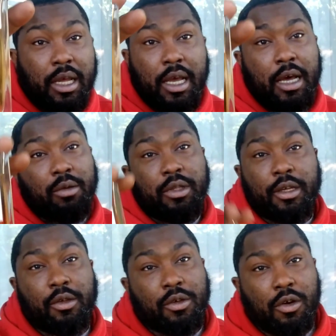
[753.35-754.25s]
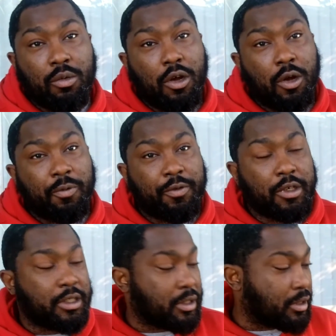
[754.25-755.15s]
I don't think you can go wrong for
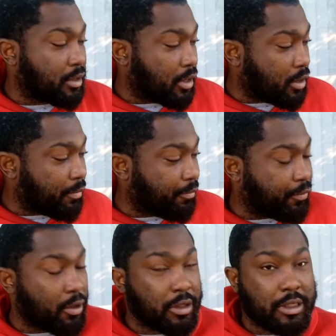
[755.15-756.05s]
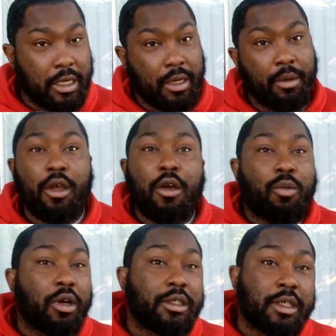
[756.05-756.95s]
this in the fall time.
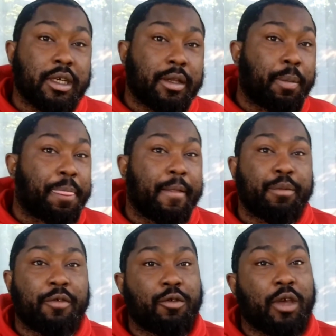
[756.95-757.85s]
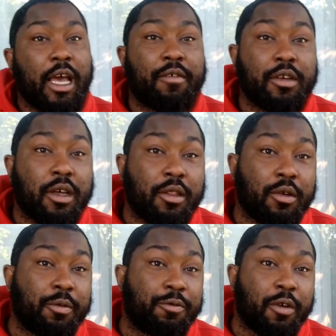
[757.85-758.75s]
Once again, if you have another
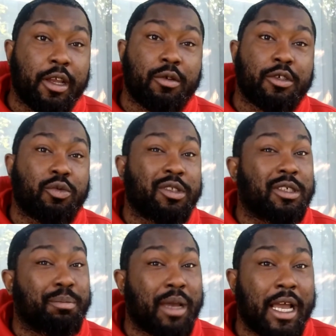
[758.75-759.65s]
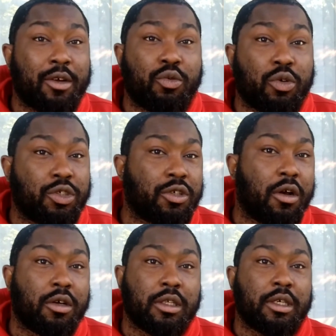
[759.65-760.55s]
fragrance with tobacco or
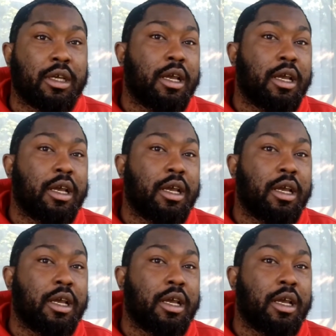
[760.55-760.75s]
chocolate,